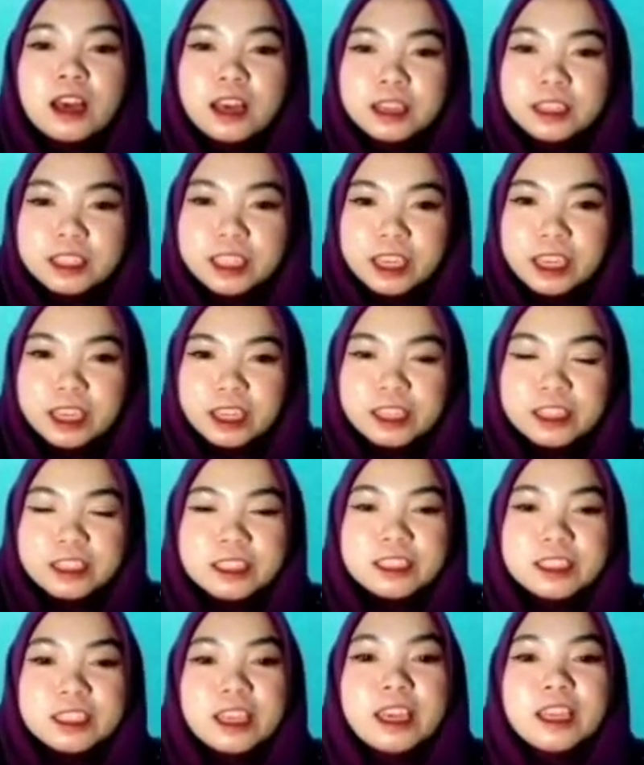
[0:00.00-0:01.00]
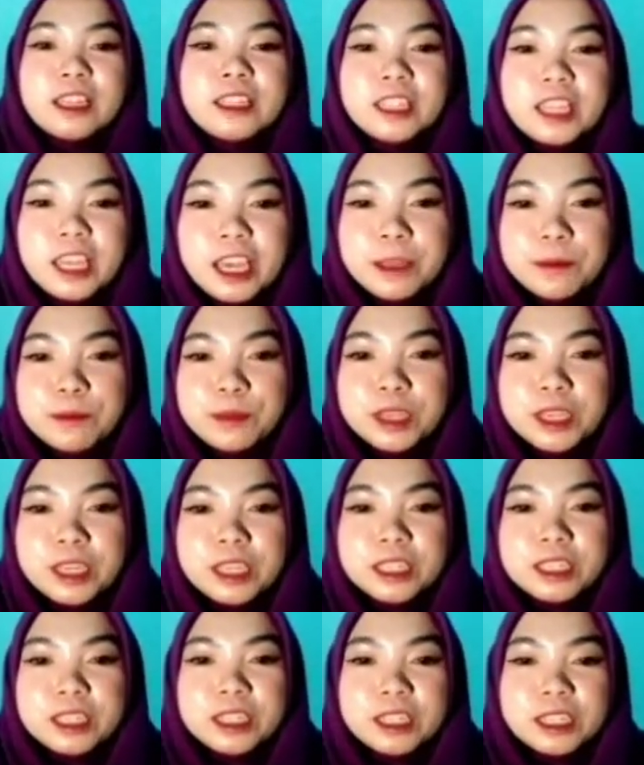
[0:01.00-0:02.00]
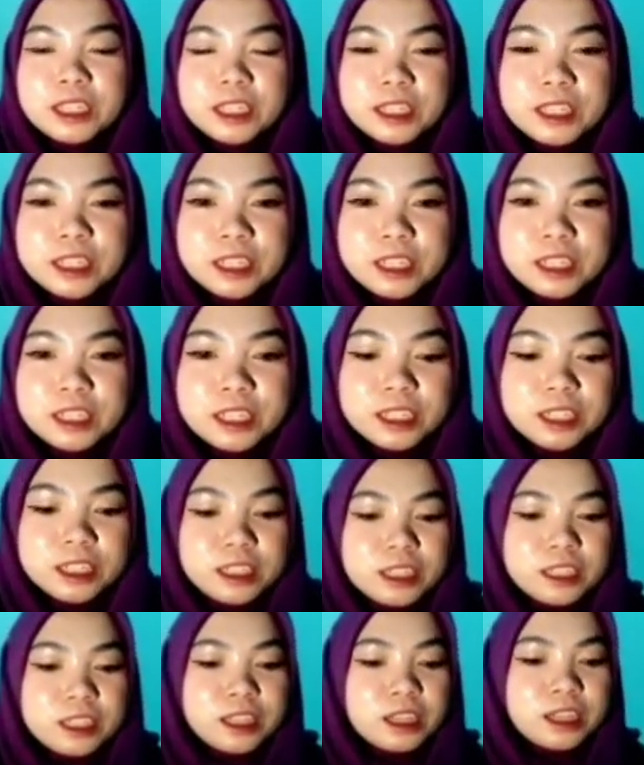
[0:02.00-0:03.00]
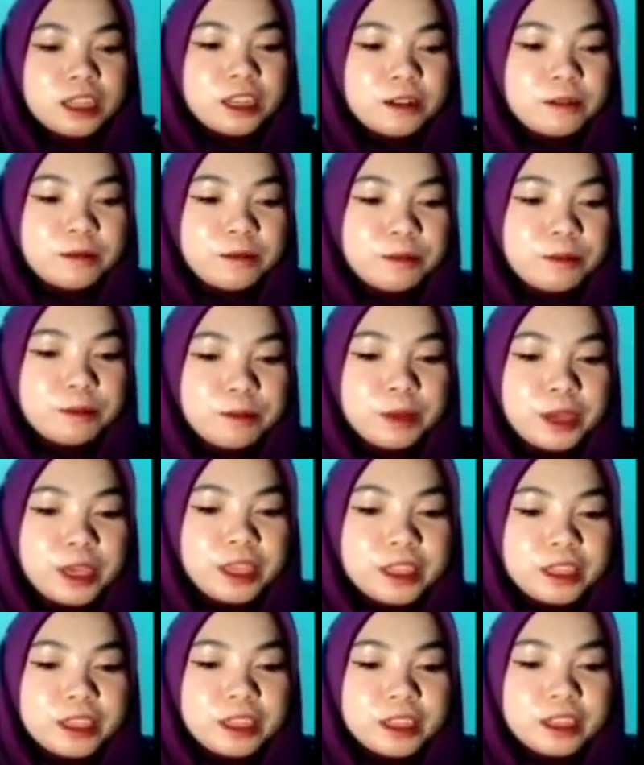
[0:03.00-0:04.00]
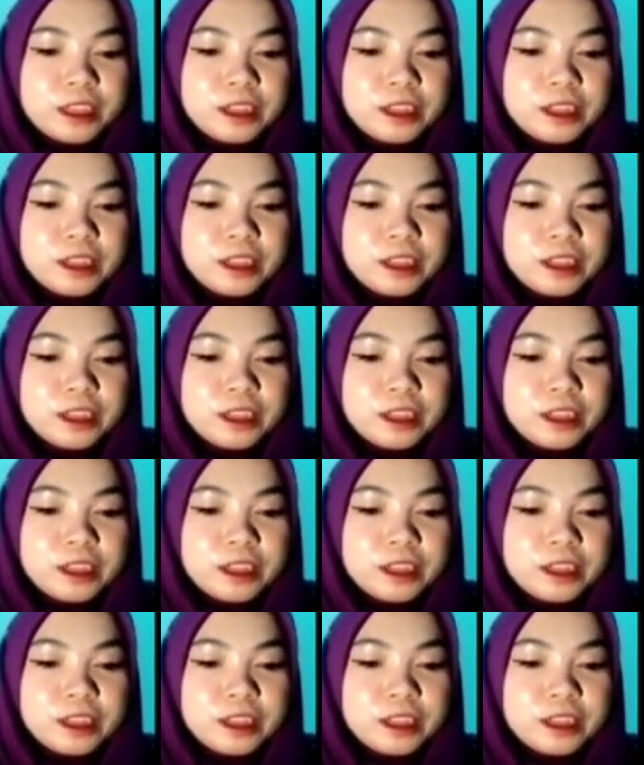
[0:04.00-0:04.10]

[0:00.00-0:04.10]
against and name it a make